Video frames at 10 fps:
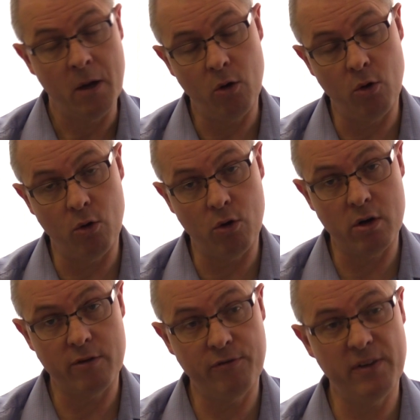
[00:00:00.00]

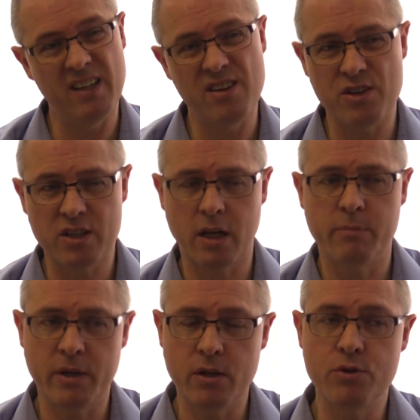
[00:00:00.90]
or fillers
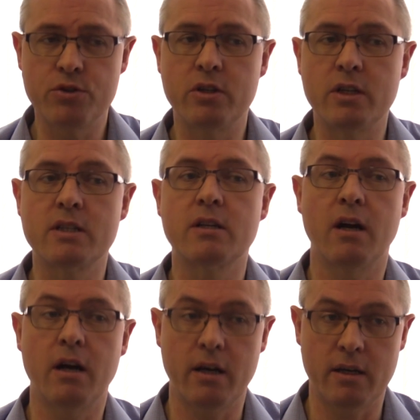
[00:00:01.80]
can be used to
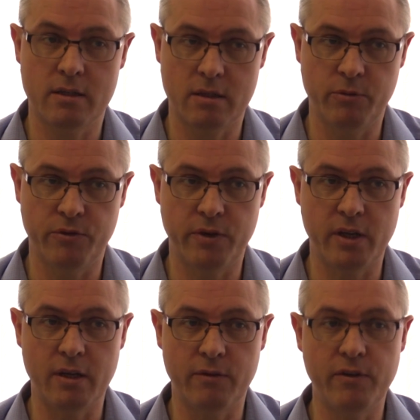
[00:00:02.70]
disguise some of
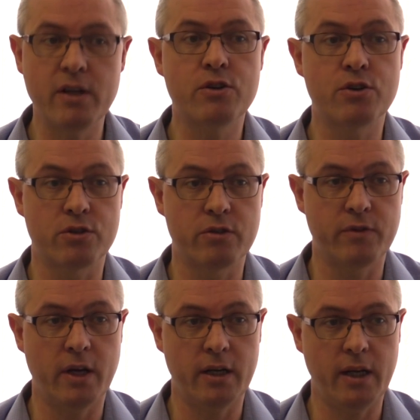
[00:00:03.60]
the features
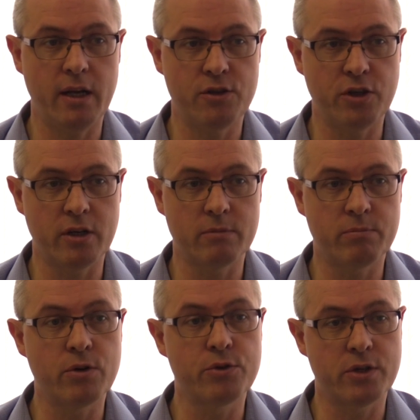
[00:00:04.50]
of that aging
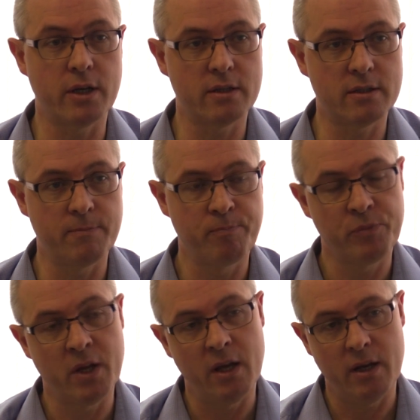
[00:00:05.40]
process.
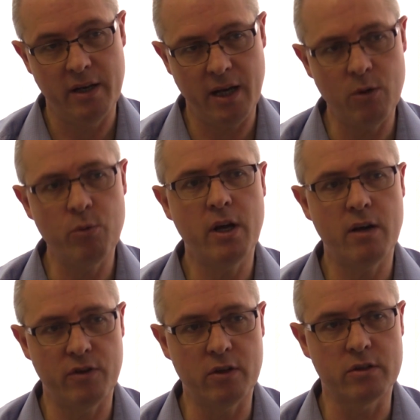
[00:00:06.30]
Now we
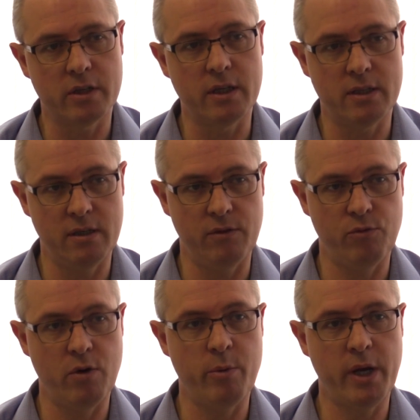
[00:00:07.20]
have an
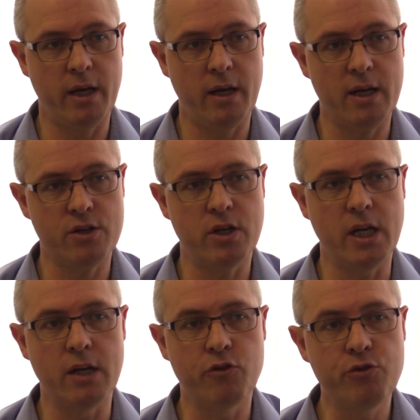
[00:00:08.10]
alternative where we can
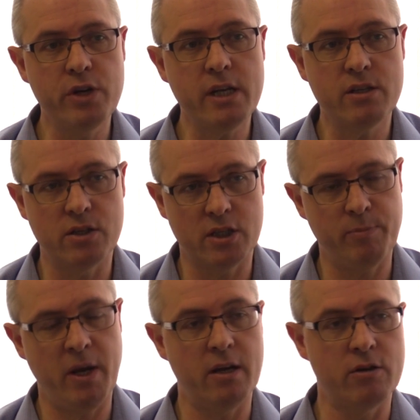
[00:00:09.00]
actually
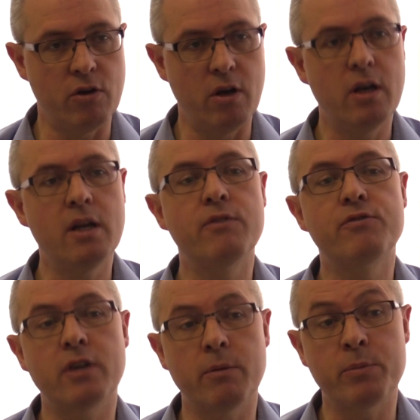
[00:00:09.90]
resuspend or
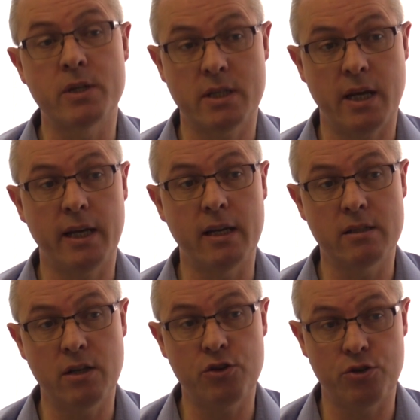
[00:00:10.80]
lift up the sagging
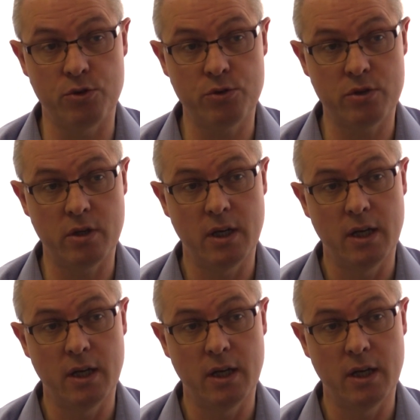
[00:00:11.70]
tissues